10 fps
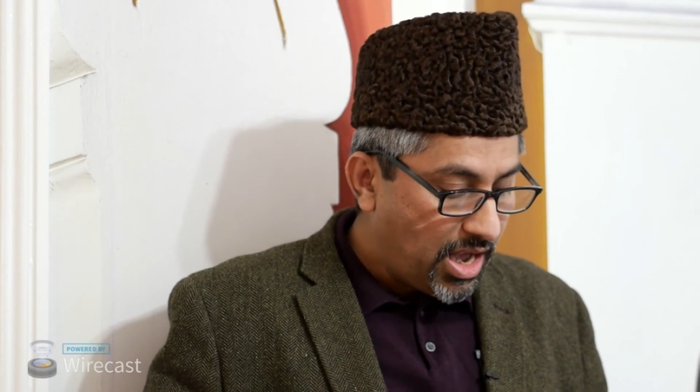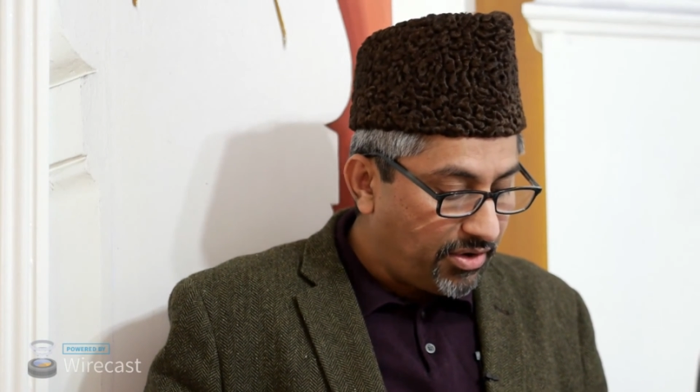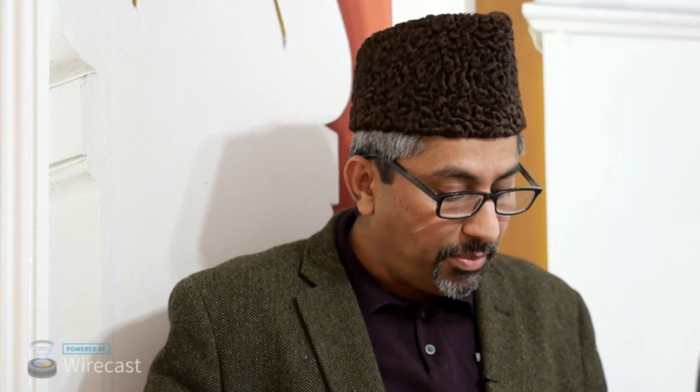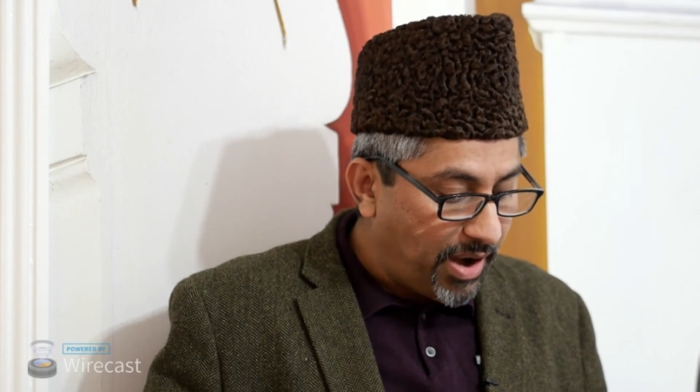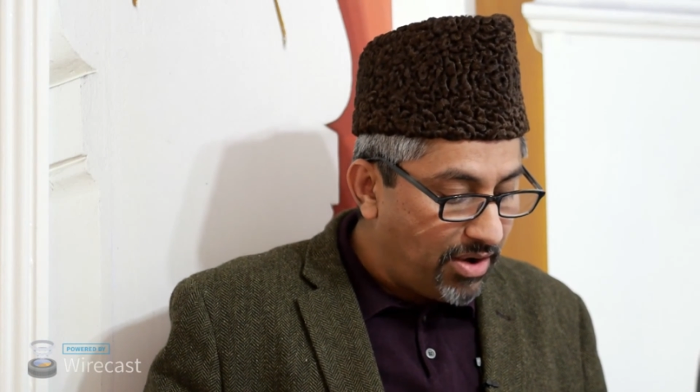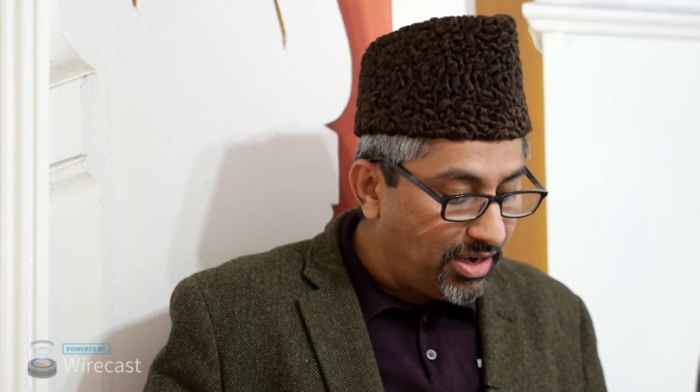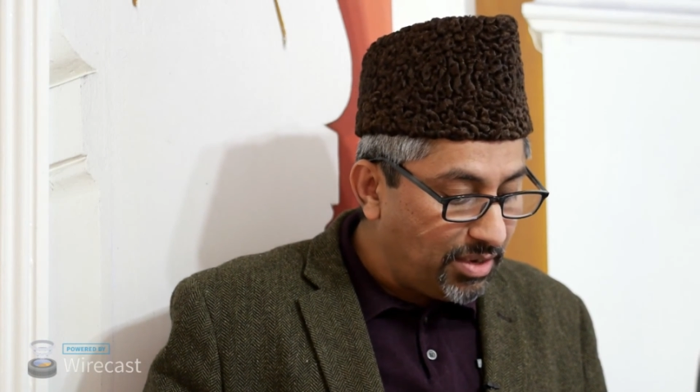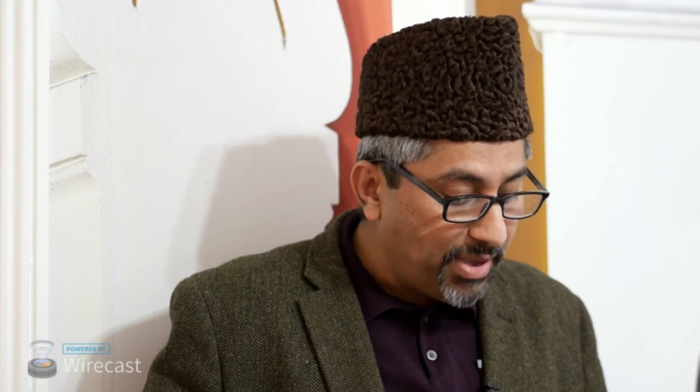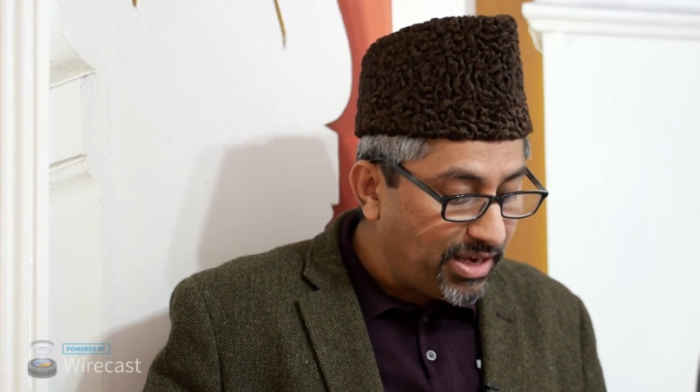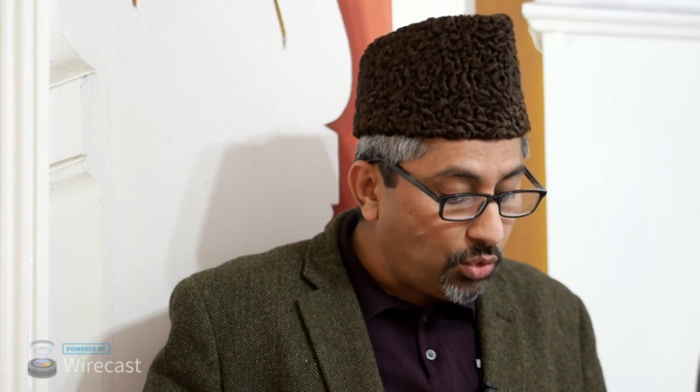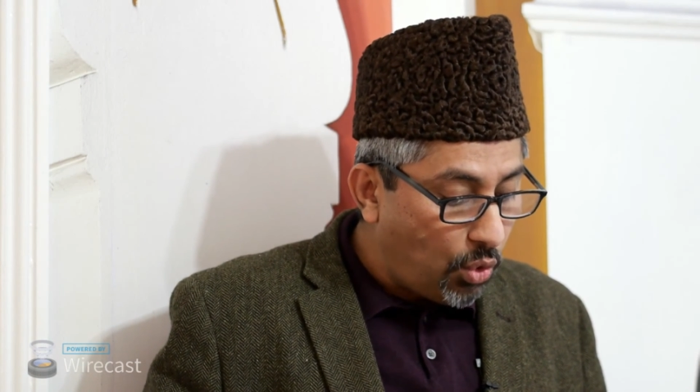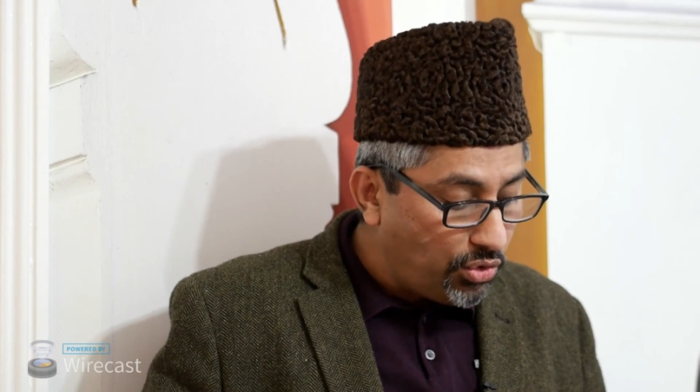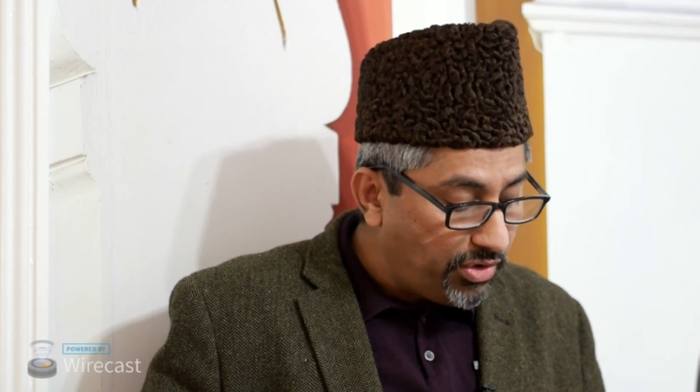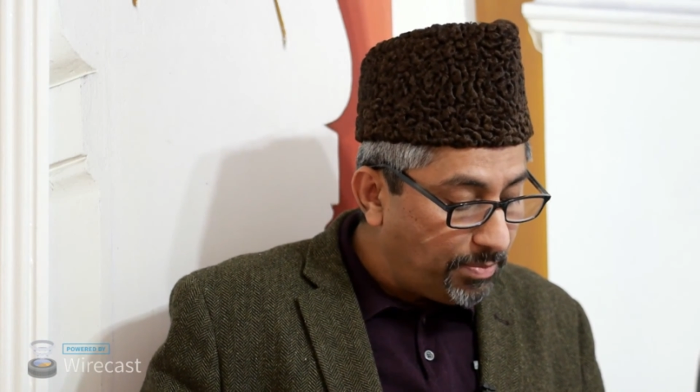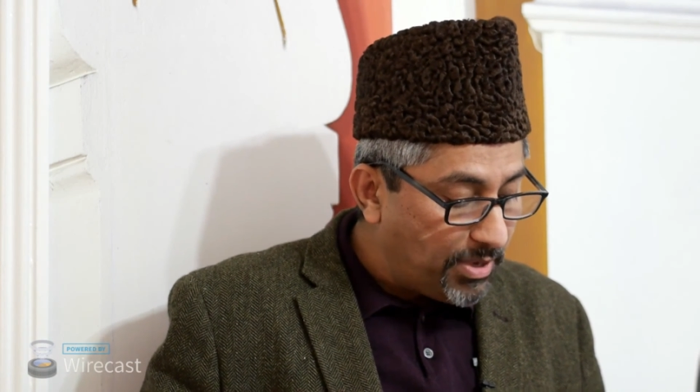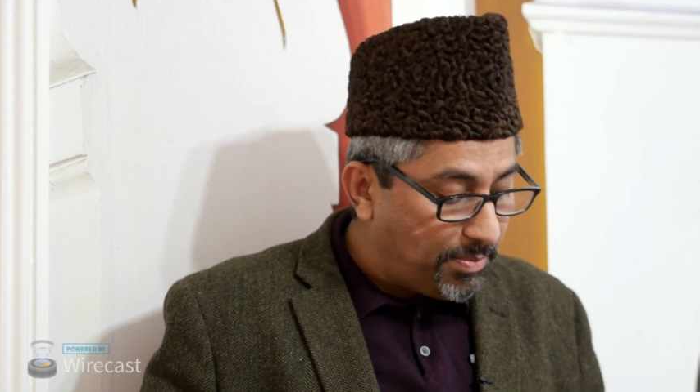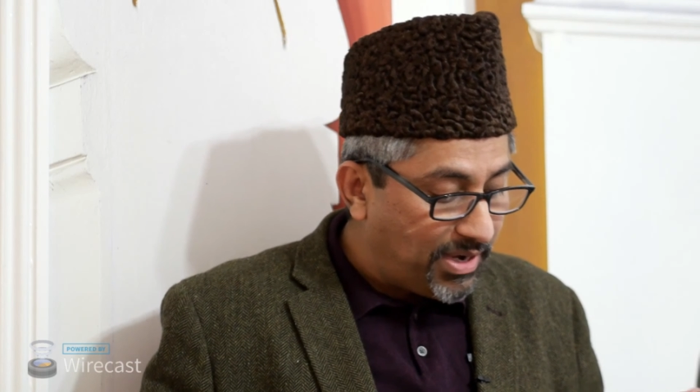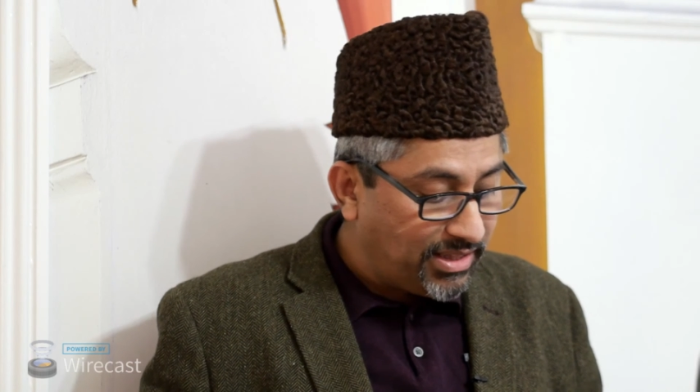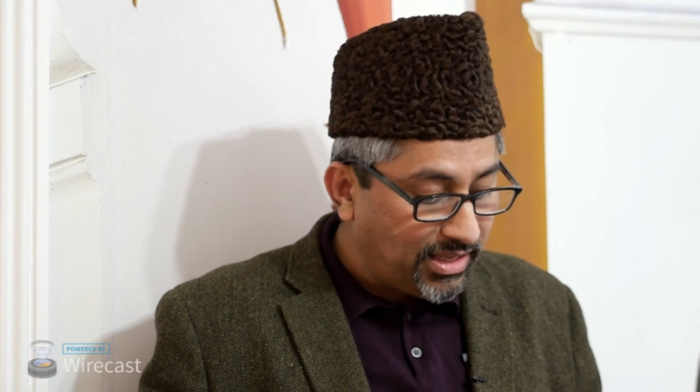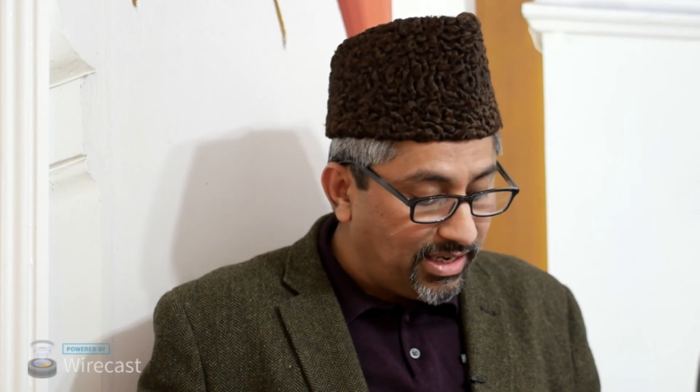are apparently meant ordinary
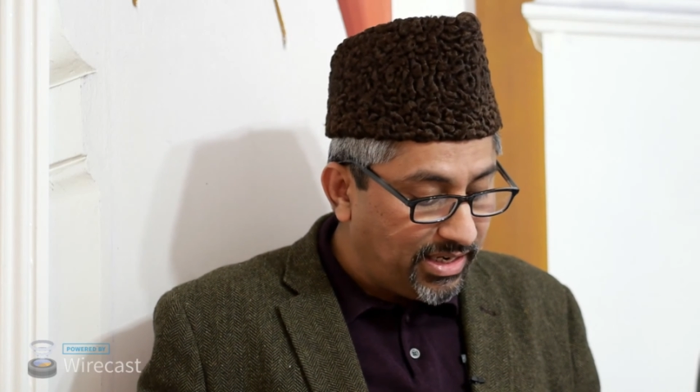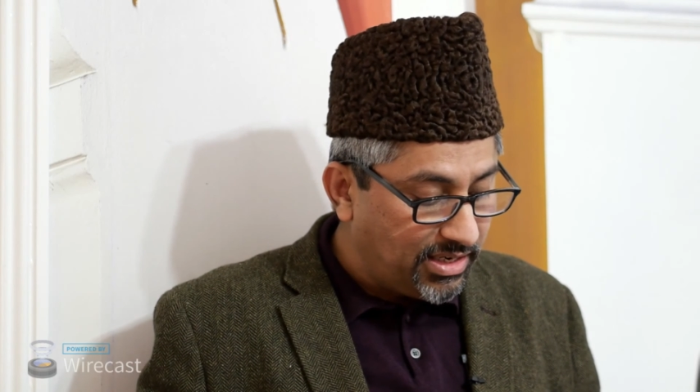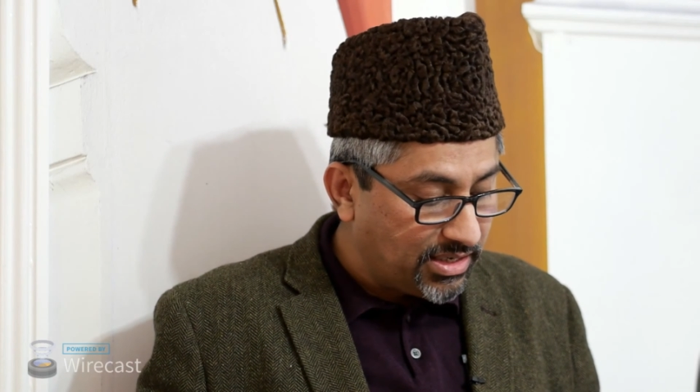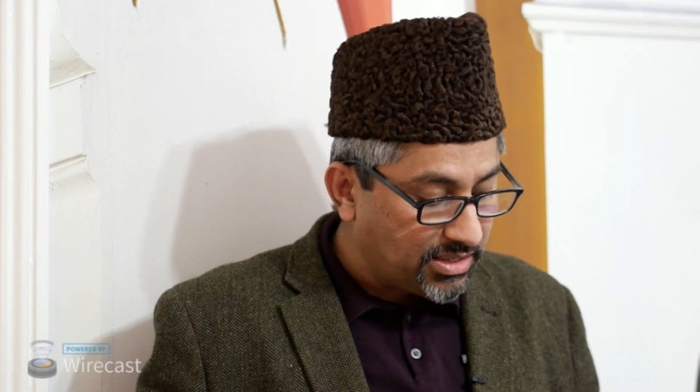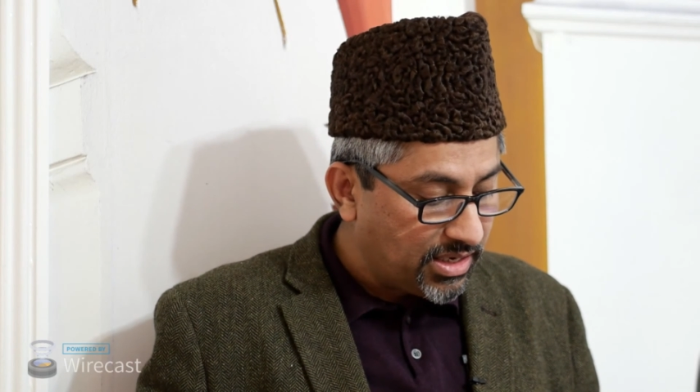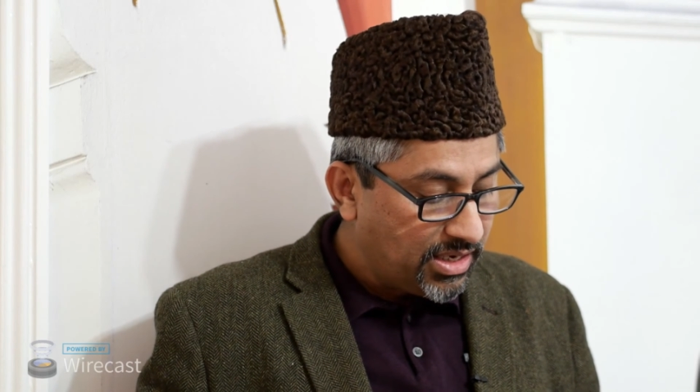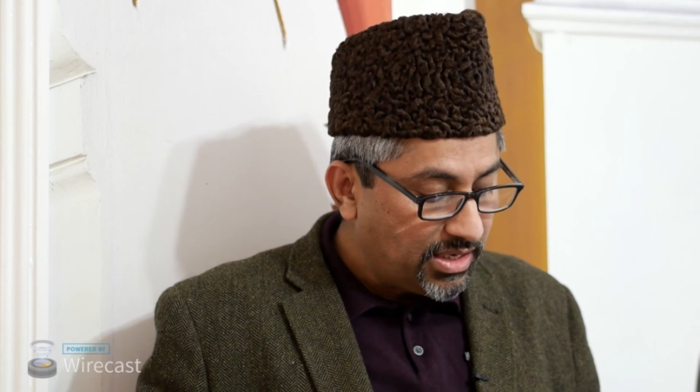people and the leaders,